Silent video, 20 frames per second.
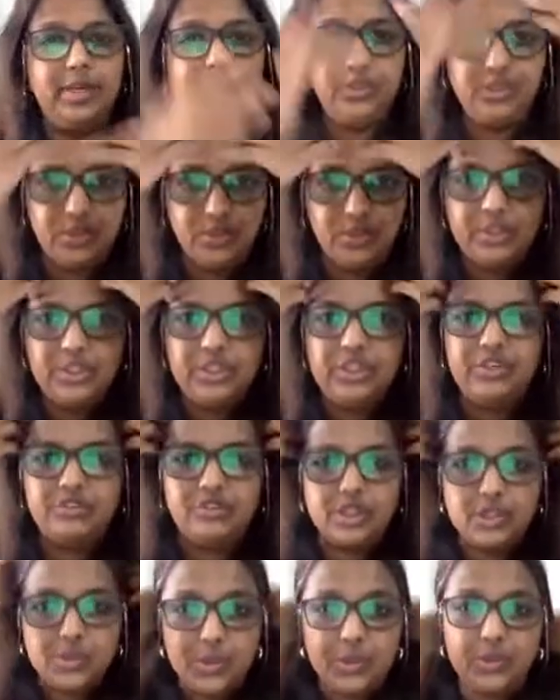to you the
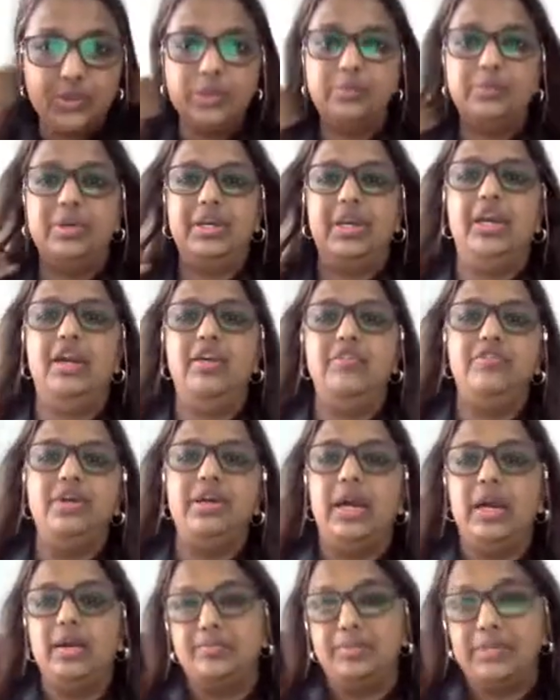difference between behavior
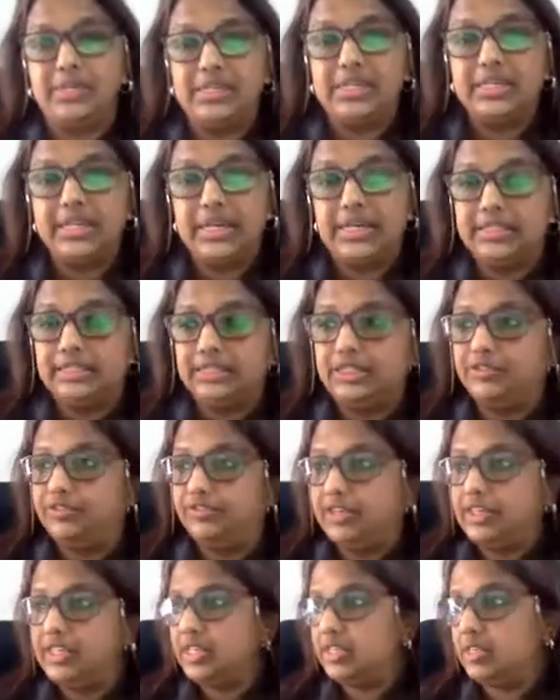and personality
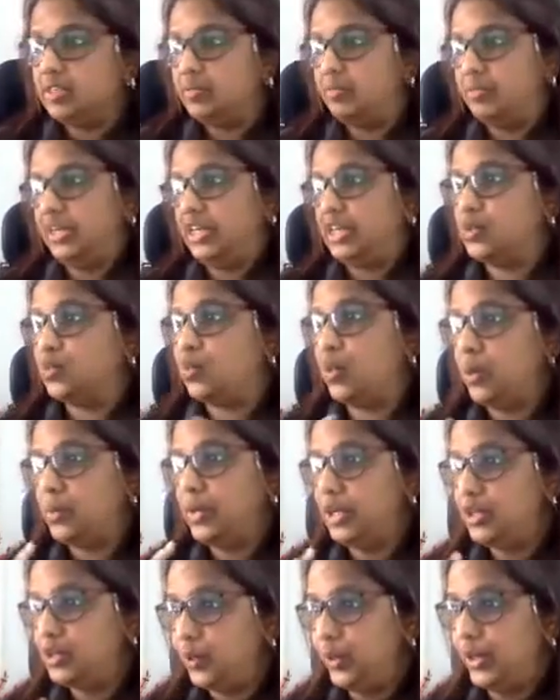first? Because what we're
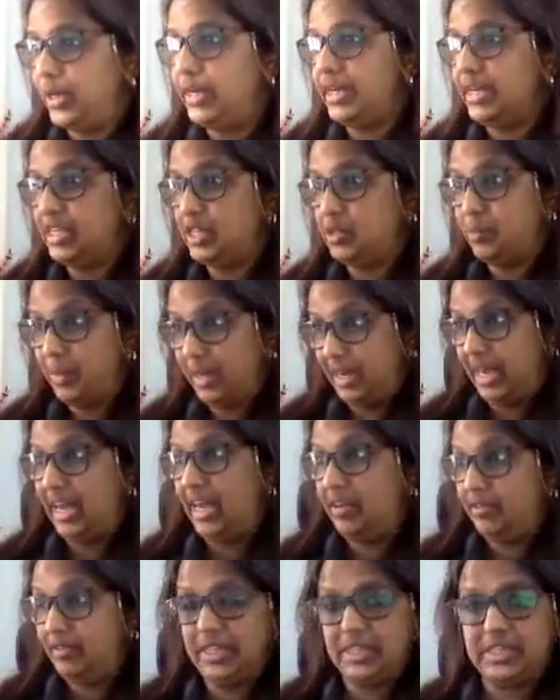doing is
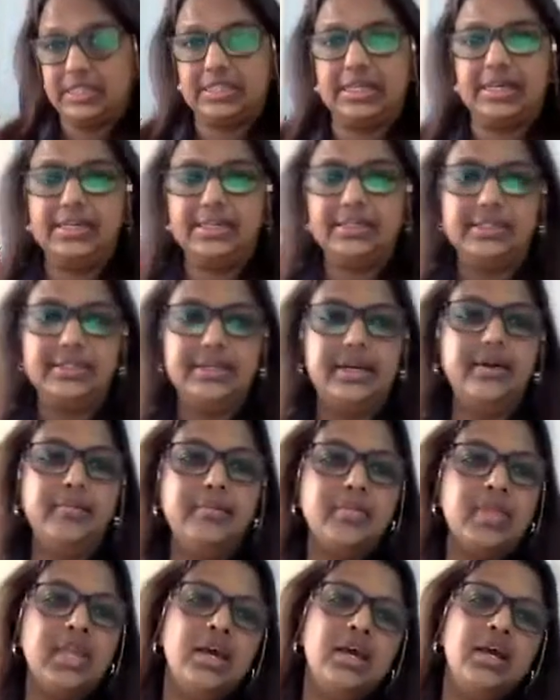behavior styles, yeah?
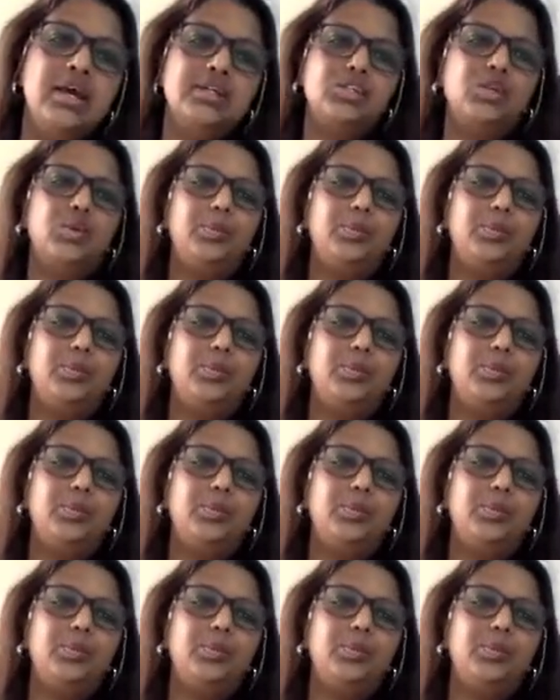So